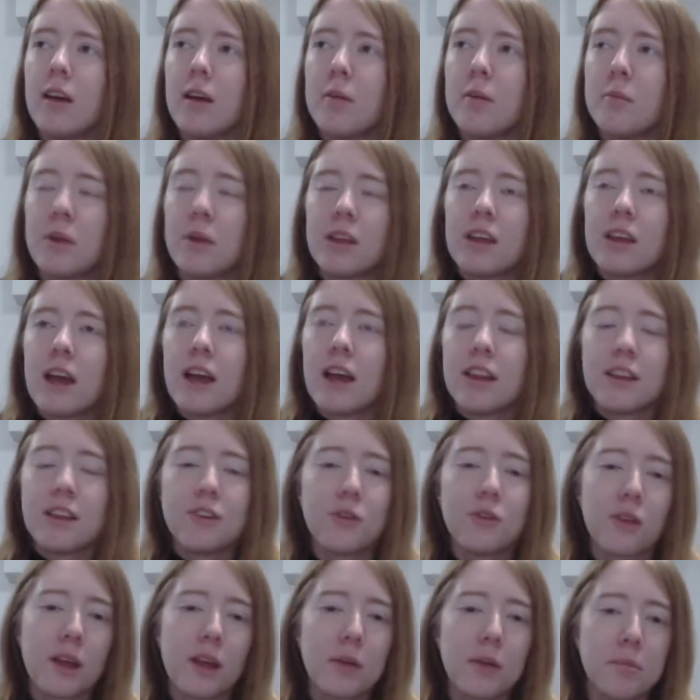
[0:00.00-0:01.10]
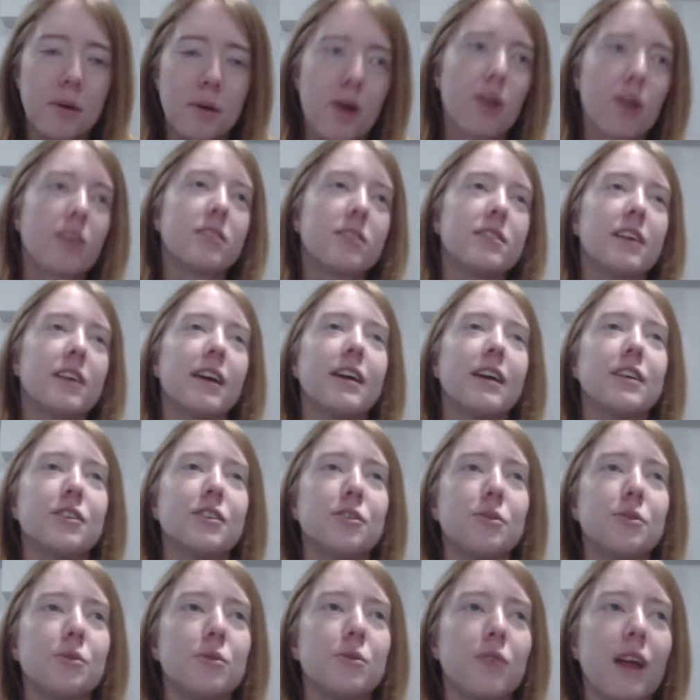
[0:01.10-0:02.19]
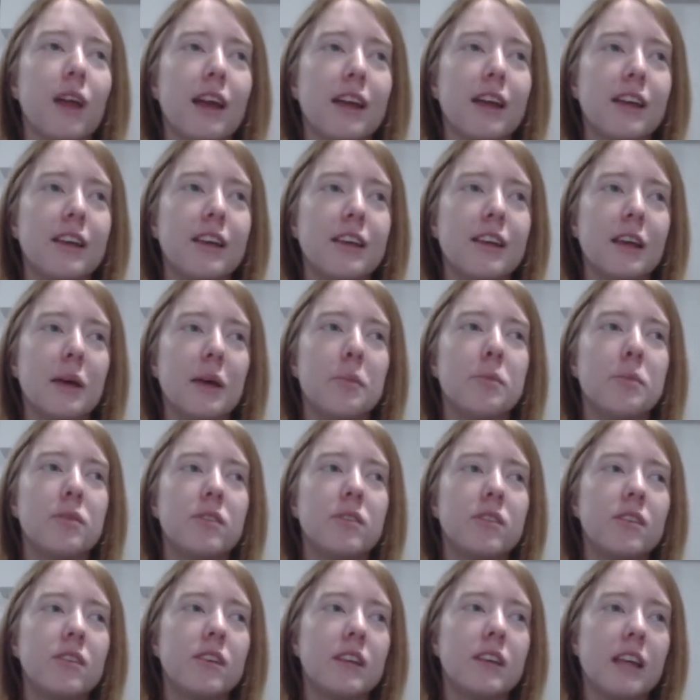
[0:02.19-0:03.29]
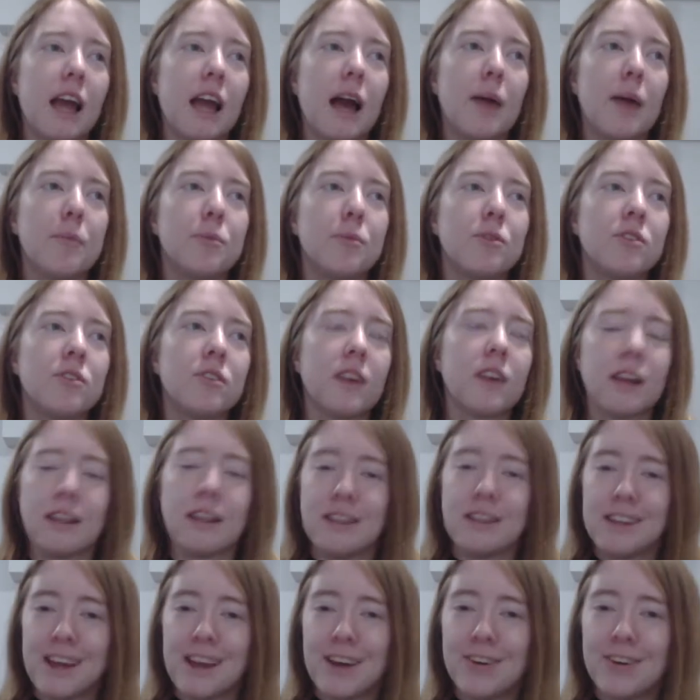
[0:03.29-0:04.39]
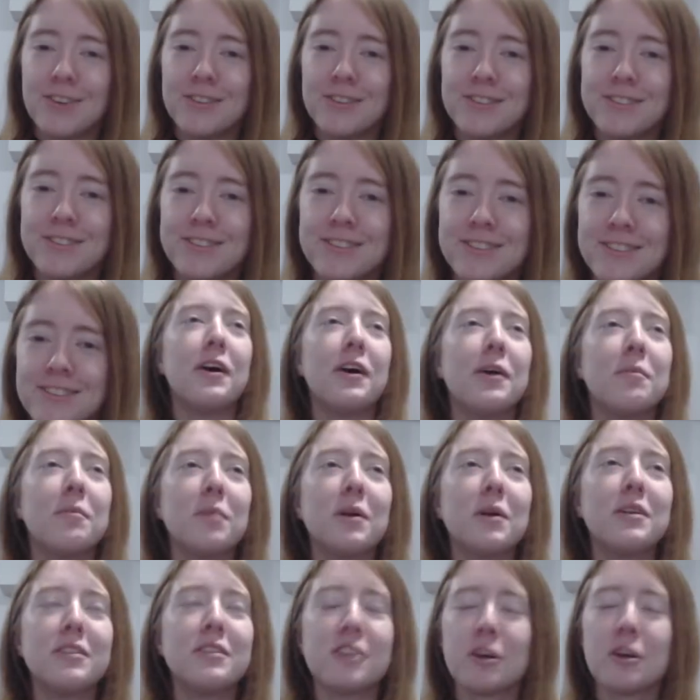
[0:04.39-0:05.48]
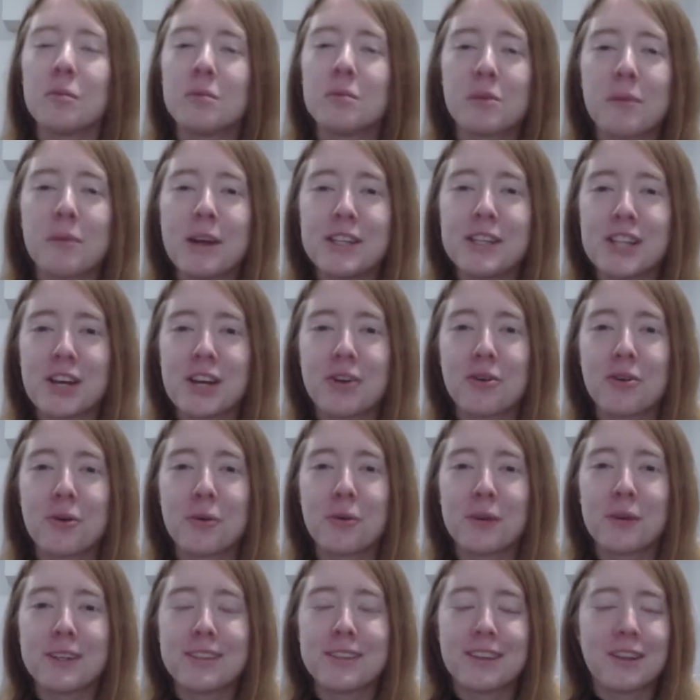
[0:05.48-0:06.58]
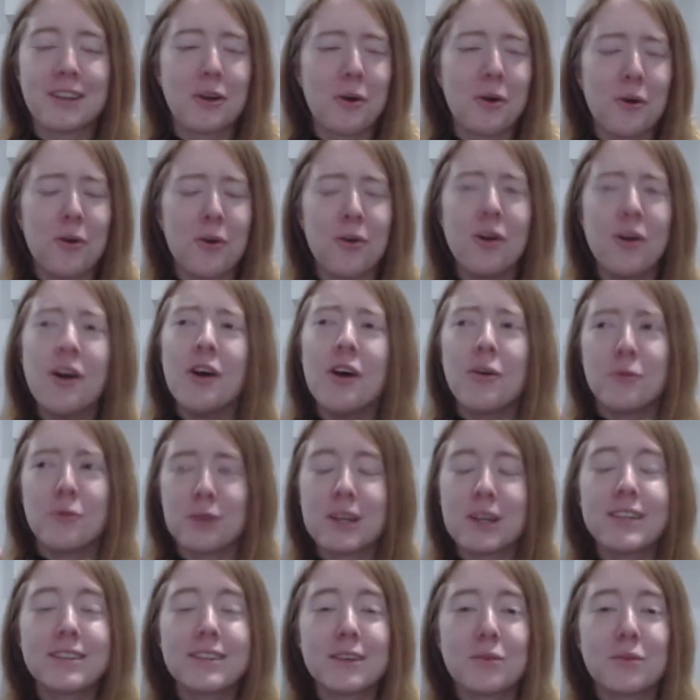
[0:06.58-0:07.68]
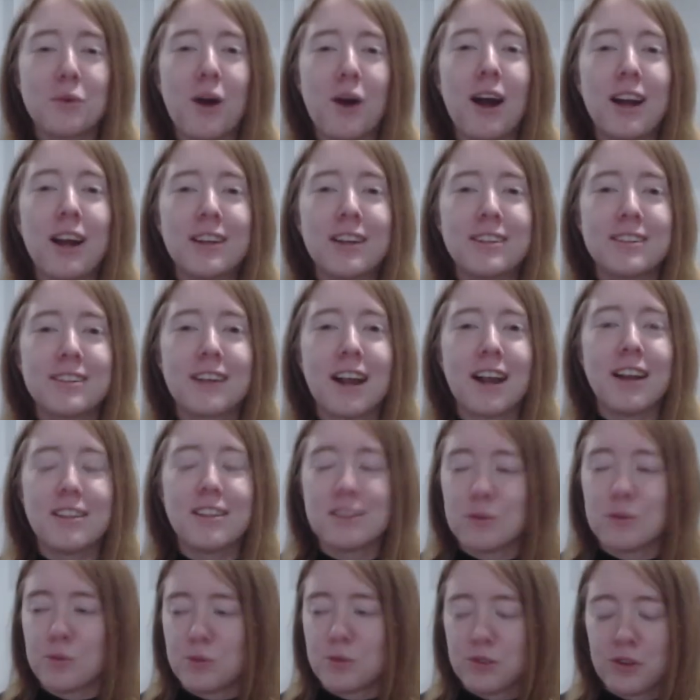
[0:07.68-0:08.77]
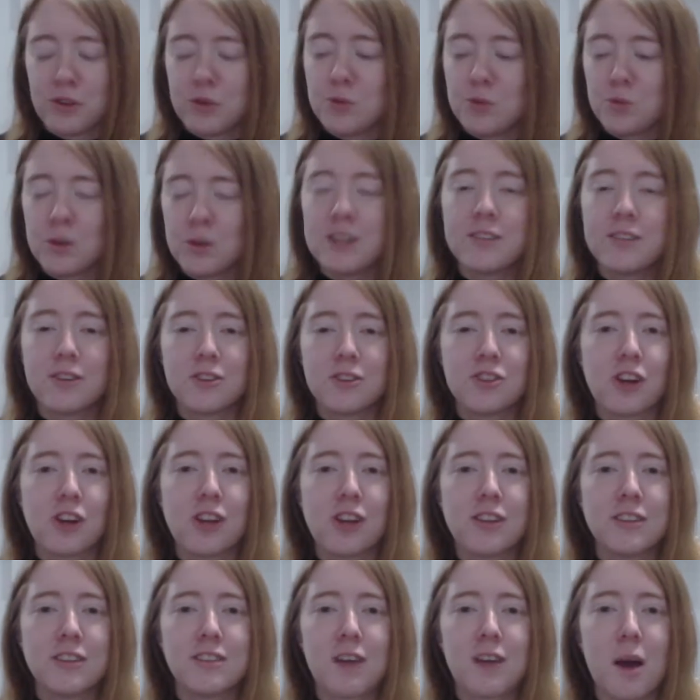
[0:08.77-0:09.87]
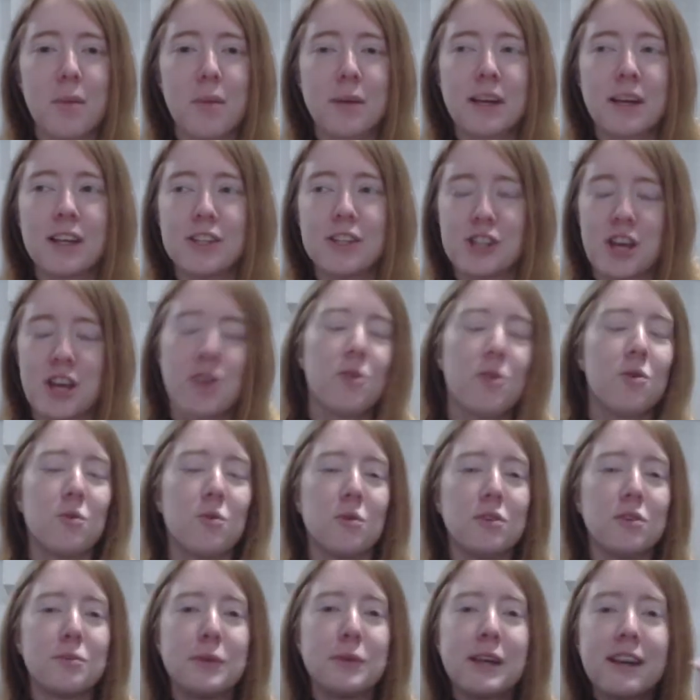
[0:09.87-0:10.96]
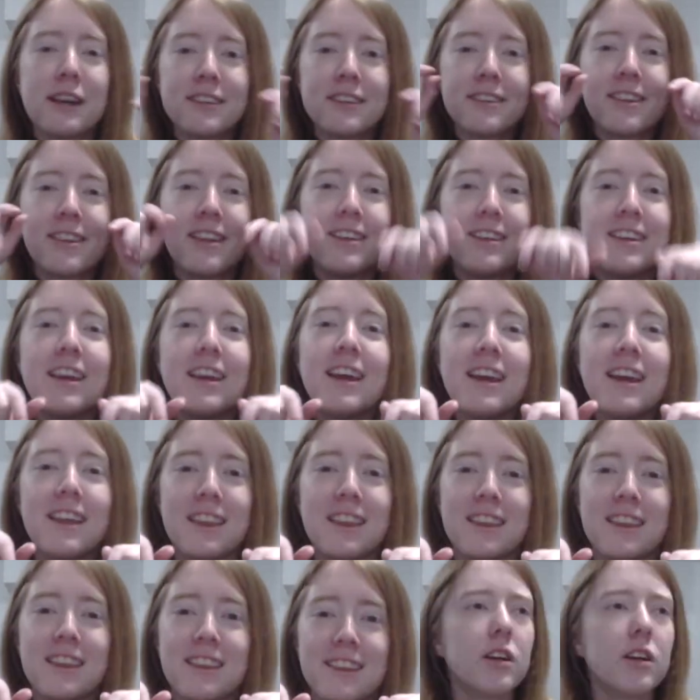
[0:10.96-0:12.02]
But yeah, they do like barks. They can do like yips, yaps, and yells. But in terms of my general reason, the whole reason why I decided to do research on this topic in general was because of the teeth.